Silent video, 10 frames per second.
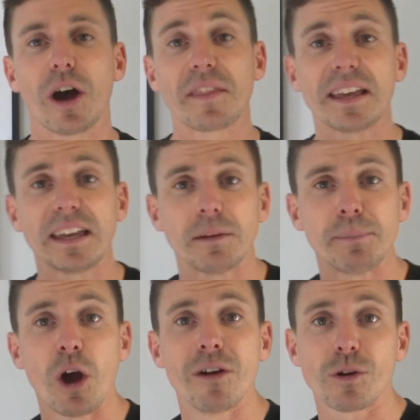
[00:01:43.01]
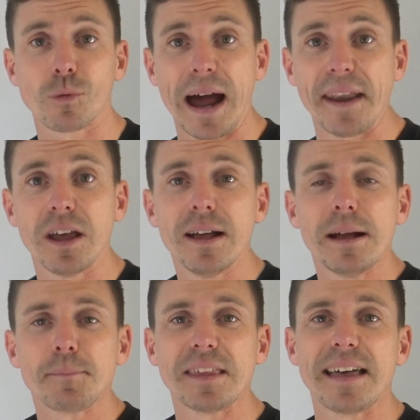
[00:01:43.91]
I think he can be overrun
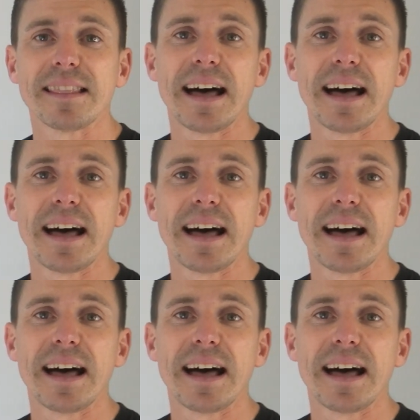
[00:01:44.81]
in that